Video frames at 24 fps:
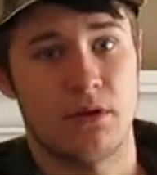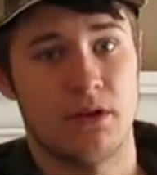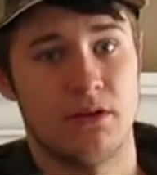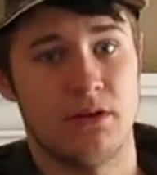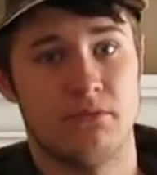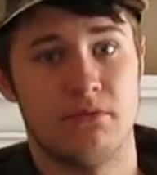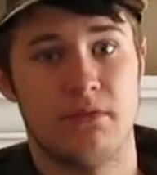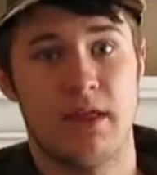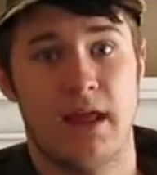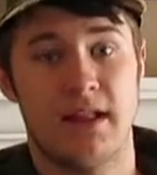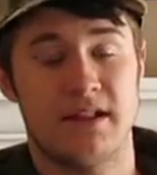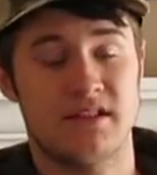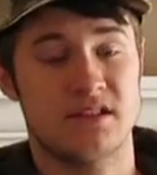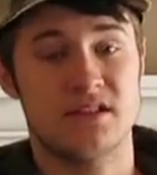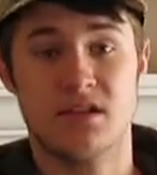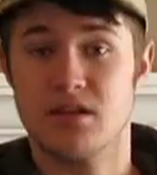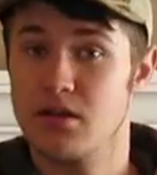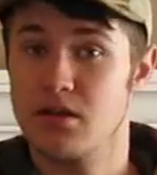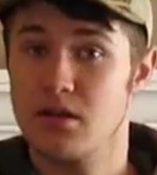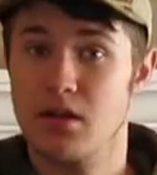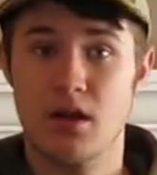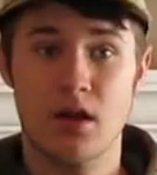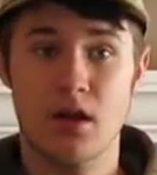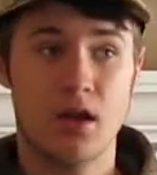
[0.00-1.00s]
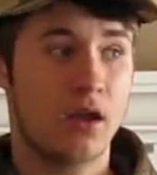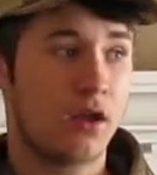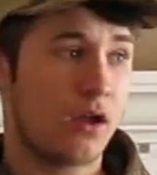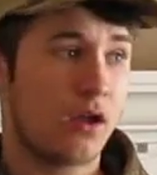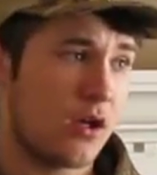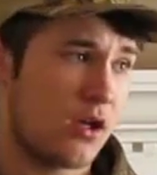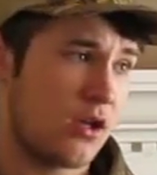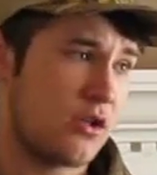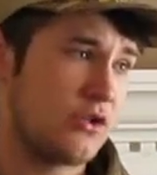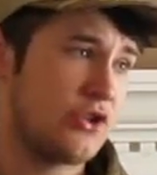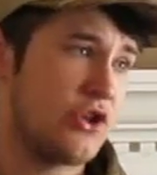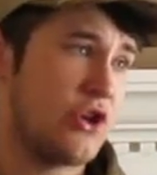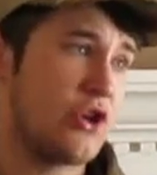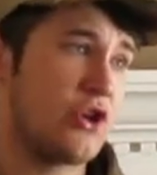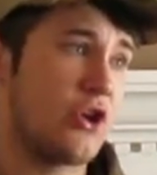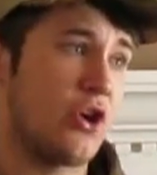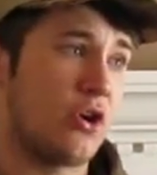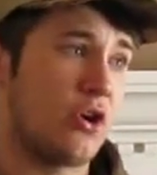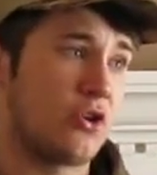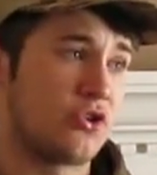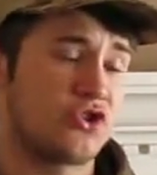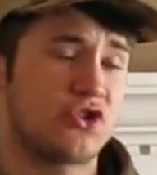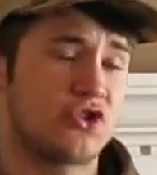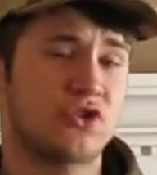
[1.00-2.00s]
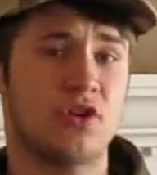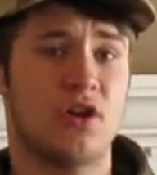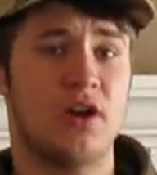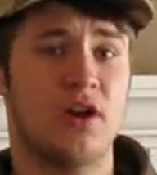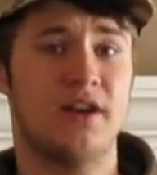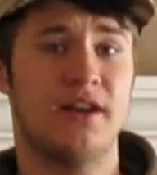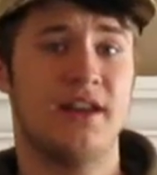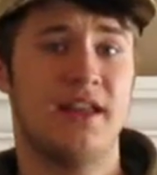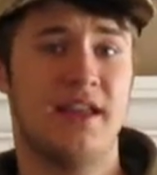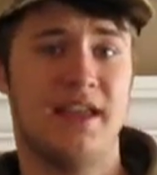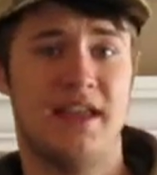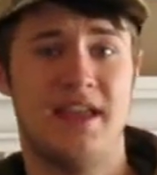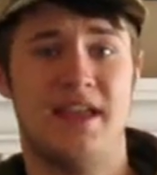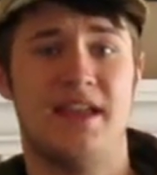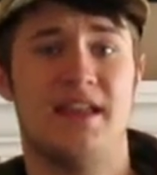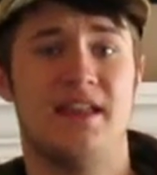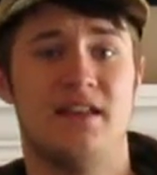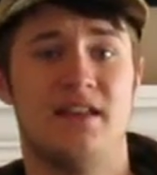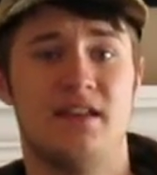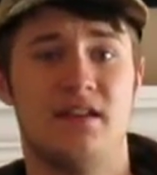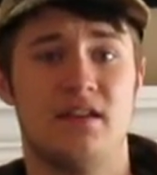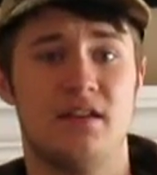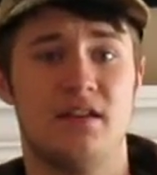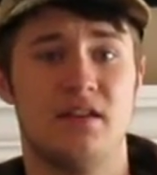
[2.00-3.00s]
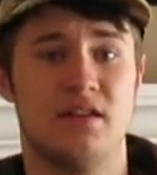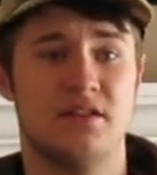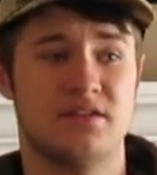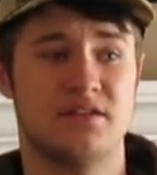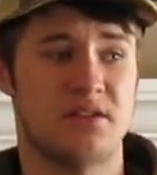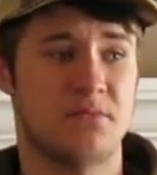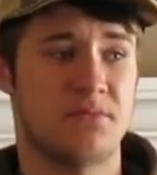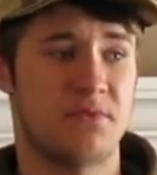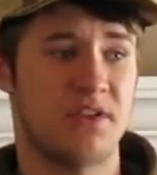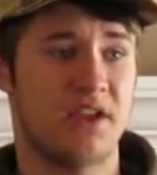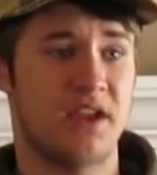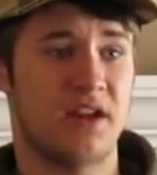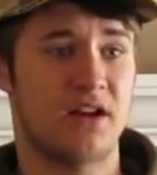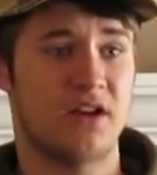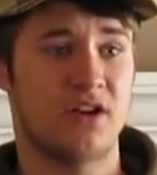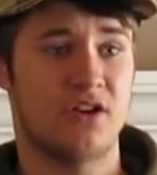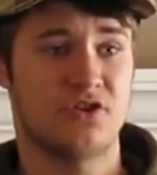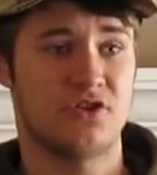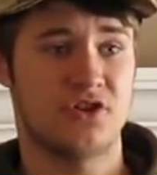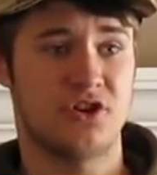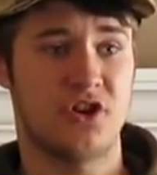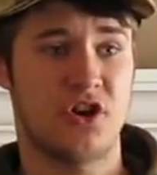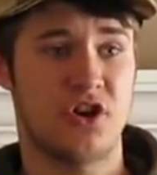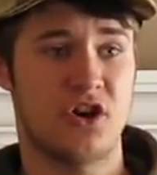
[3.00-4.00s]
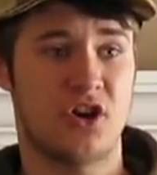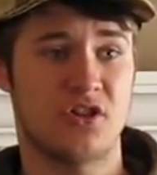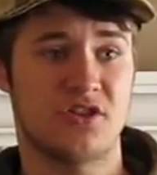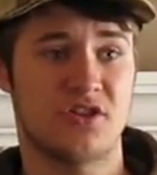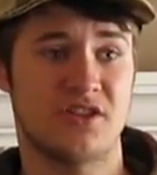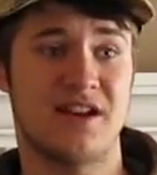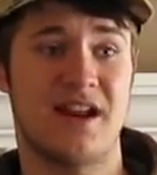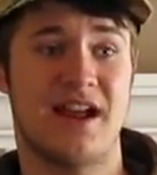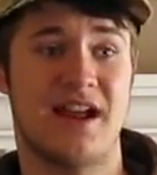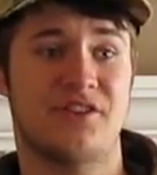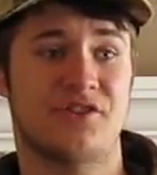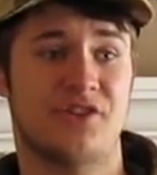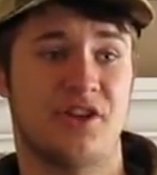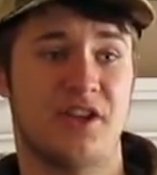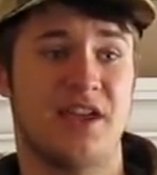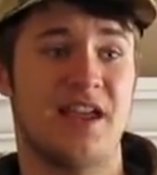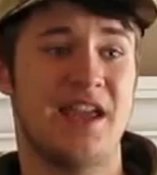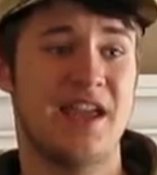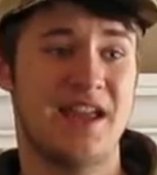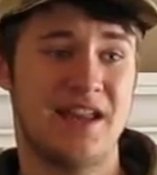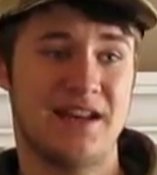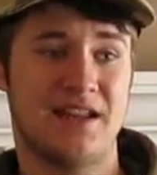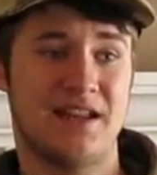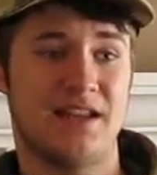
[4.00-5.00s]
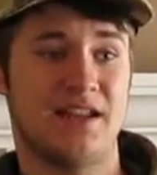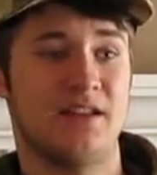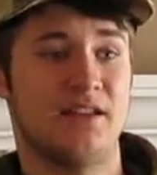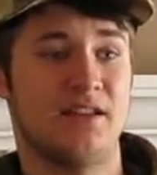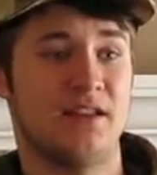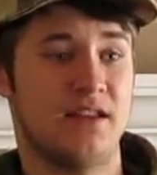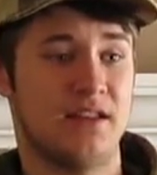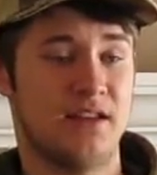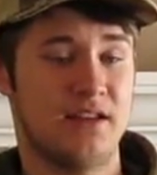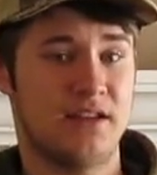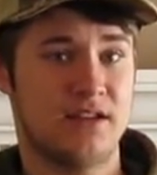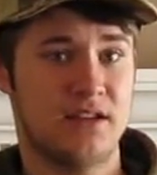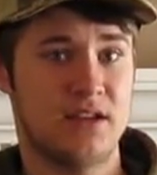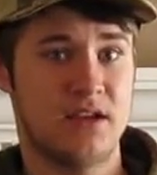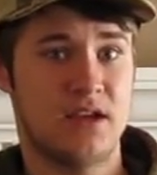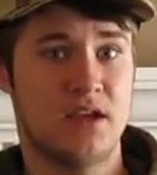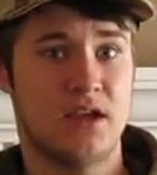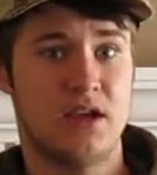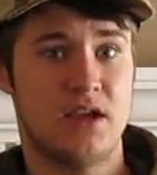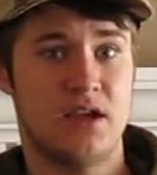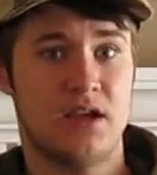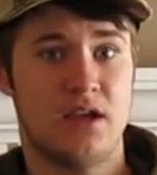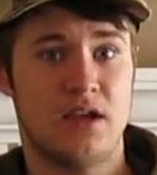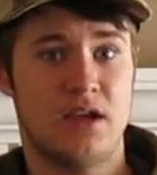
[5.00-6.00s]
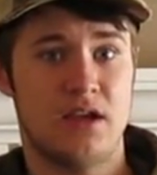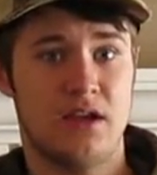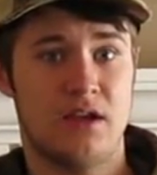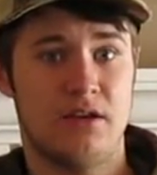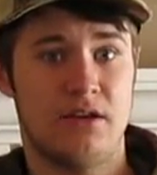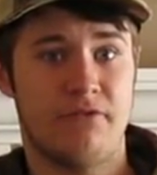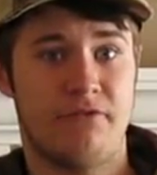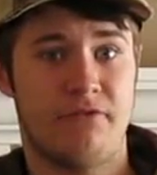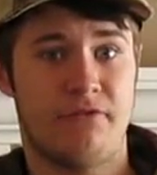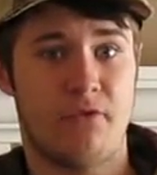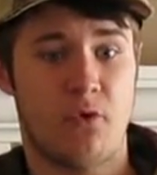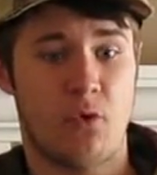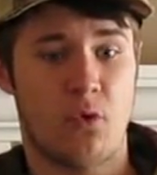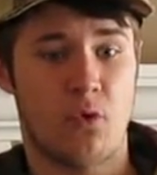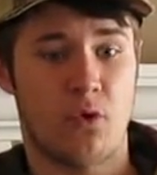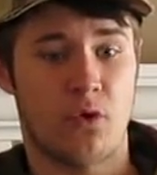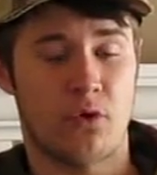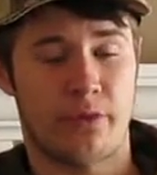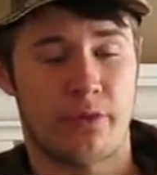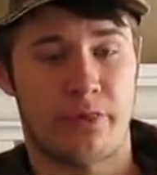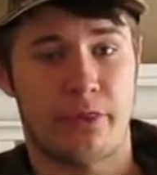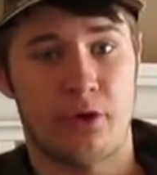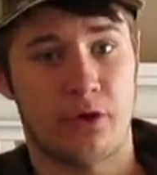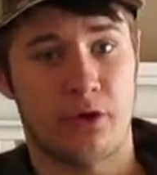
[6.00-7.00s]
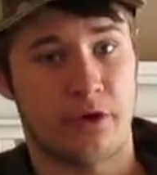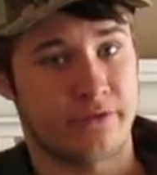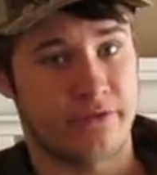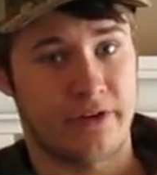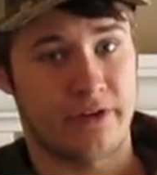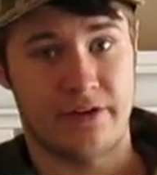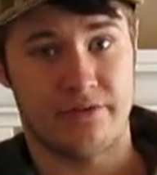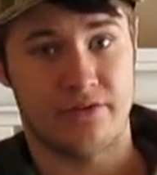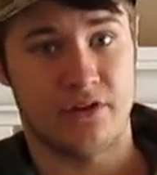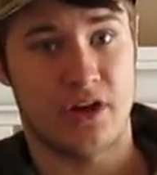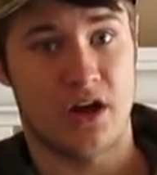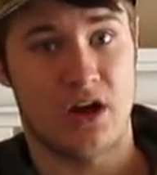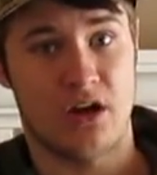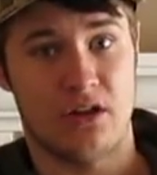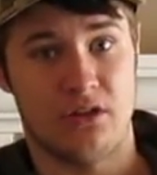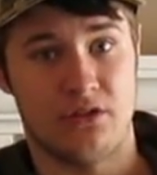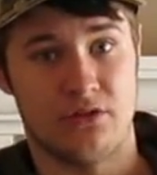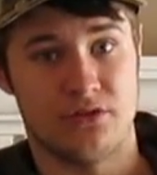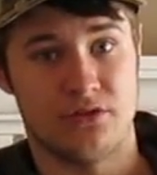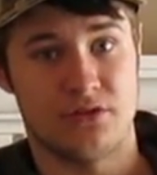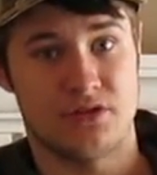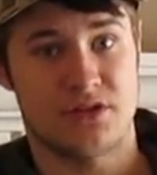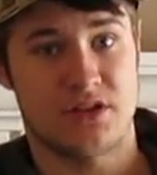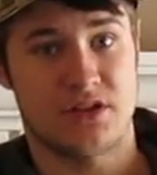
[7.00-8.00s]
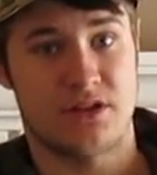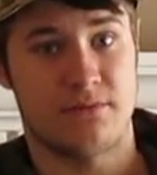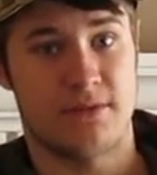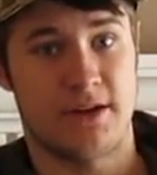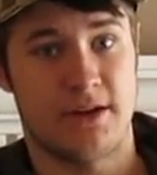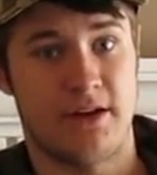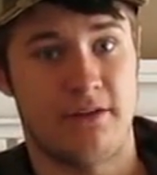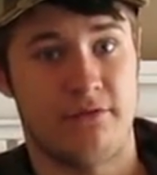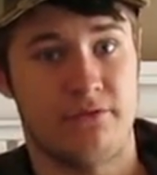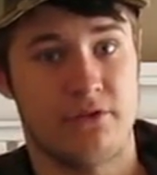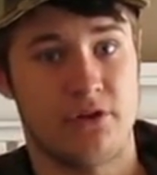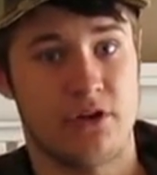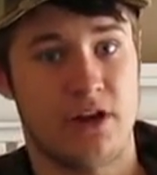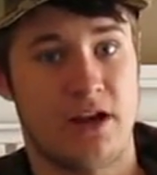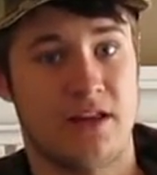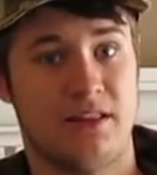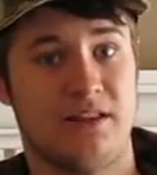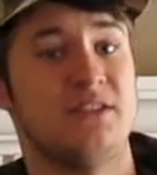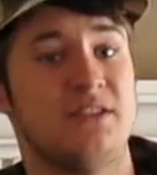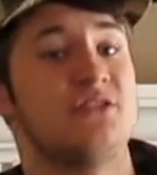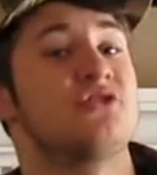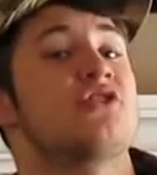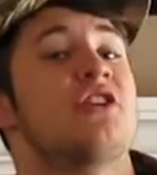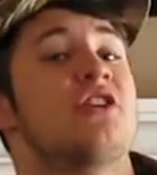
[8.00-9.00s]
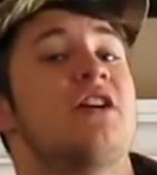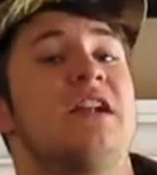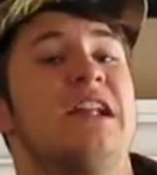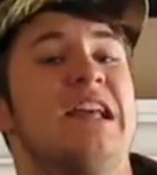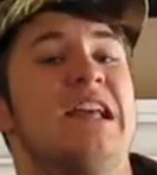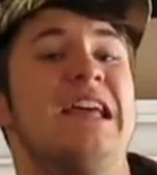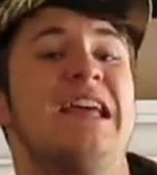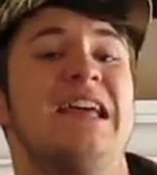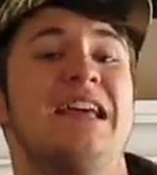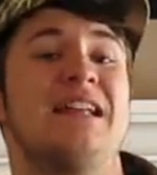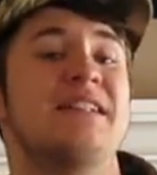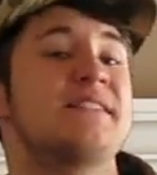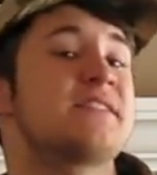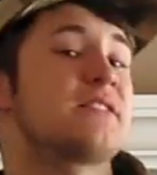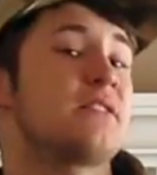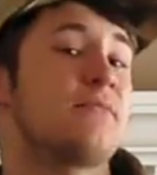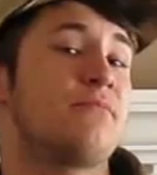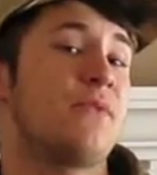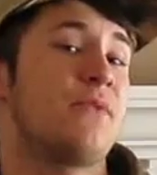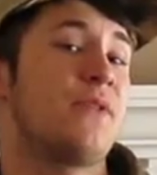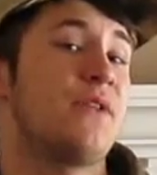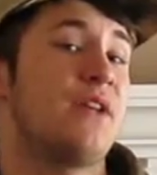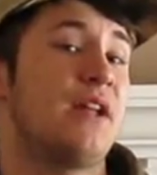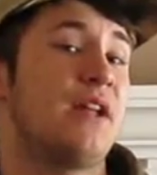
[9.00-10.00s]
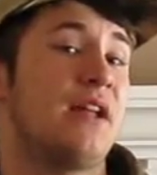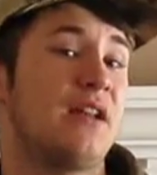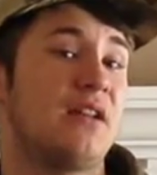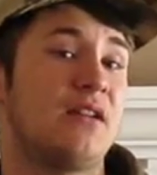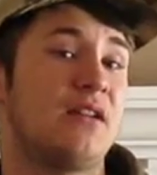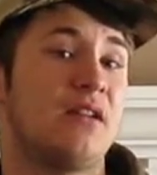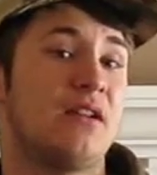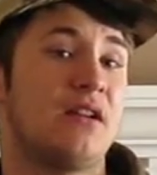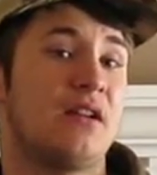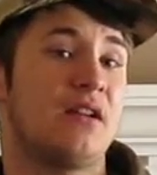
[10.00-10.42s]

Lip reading: mean, that's 100 yards, trying to hit something at 100 yards and actually hitting it for $35. I mean, if you're at least trying to hit something at